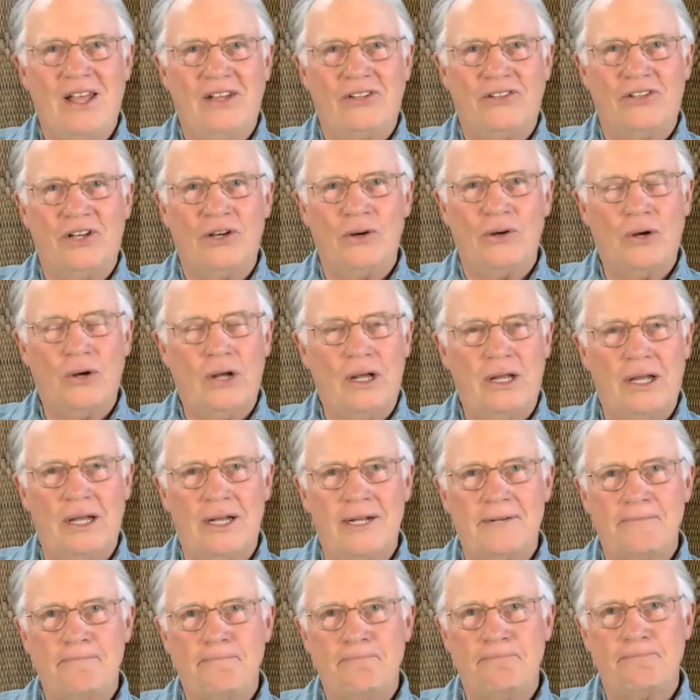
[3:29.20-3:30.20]
So,
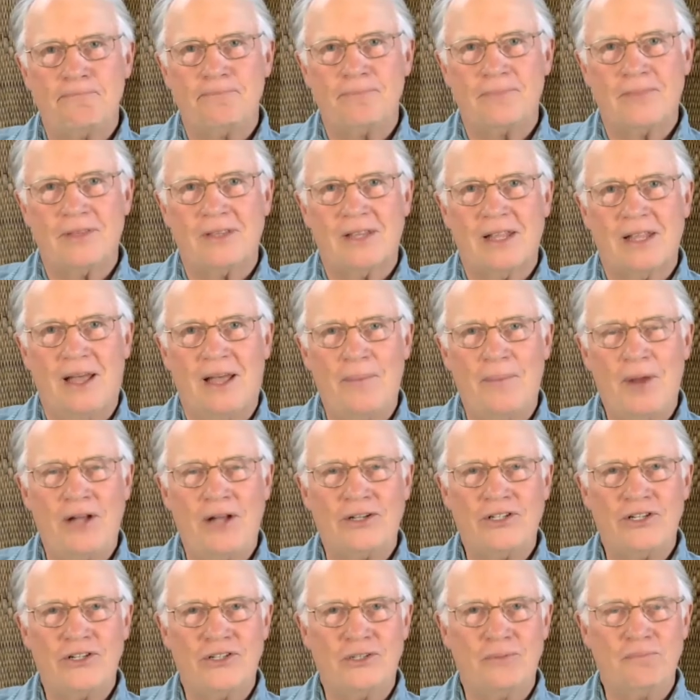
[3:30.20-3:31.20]
I mean, I'll
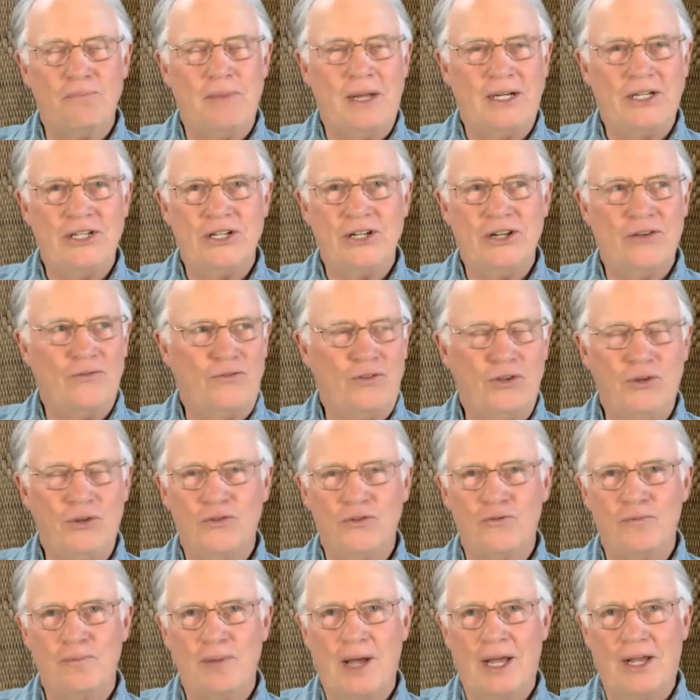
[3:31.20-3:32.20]
just mention a few
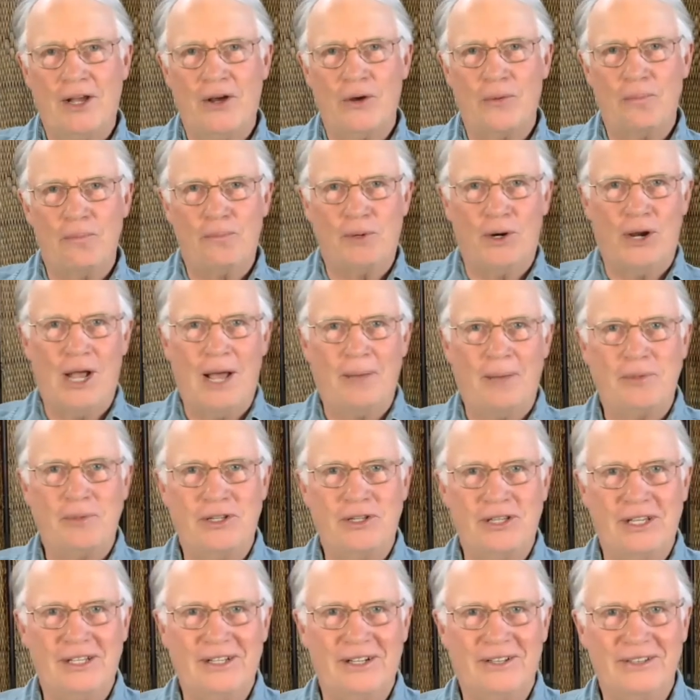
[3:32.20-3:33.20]
of my own. Perhaps
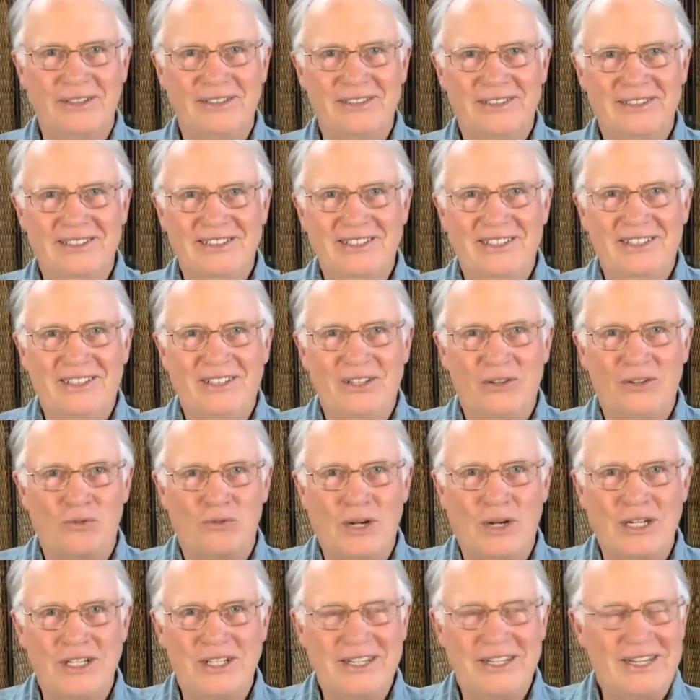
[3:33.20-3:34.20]
they'll
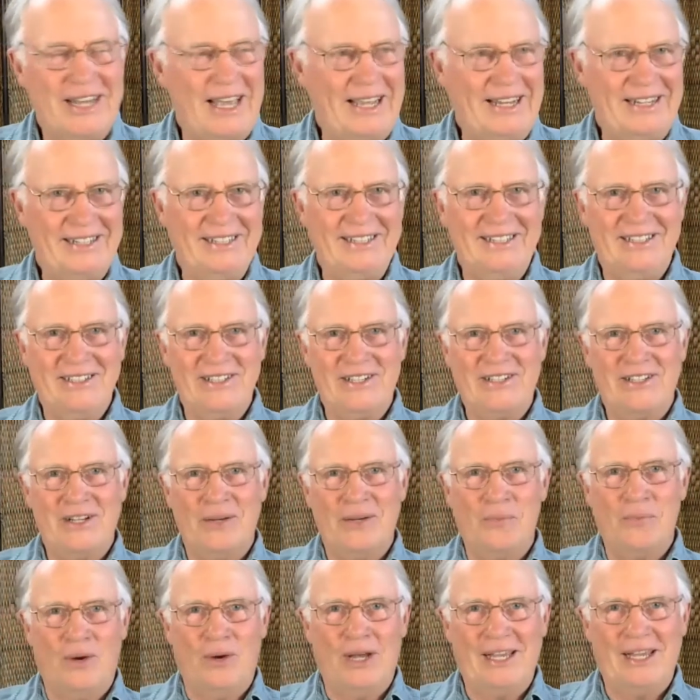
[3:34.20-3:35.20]
resonate in
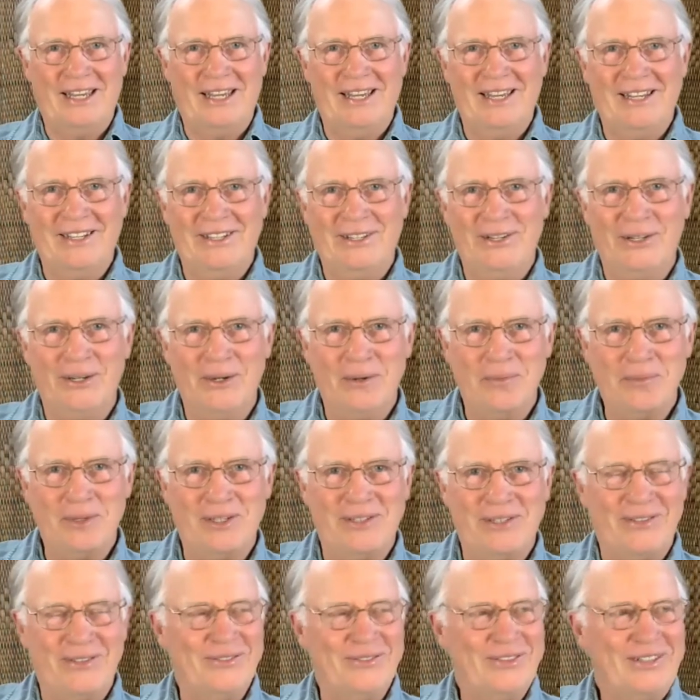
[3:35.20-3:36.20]
some way in
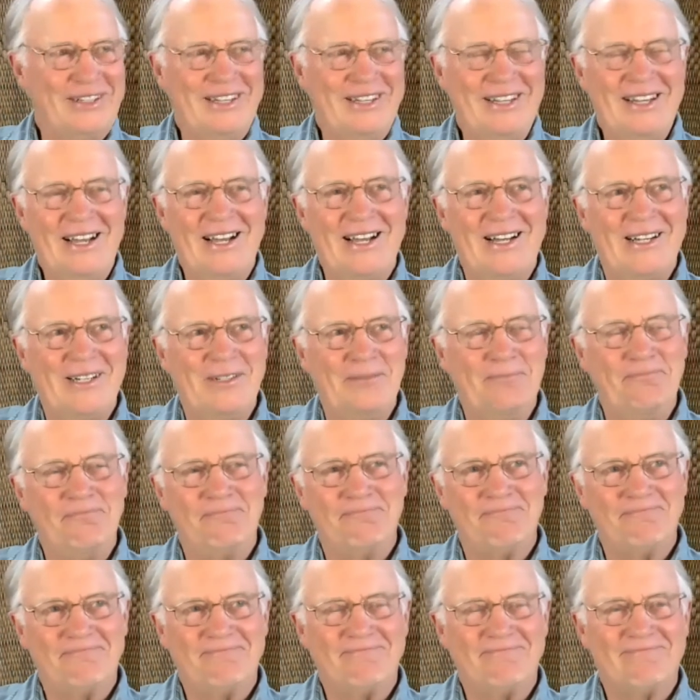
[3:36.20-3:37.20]
terms of, um,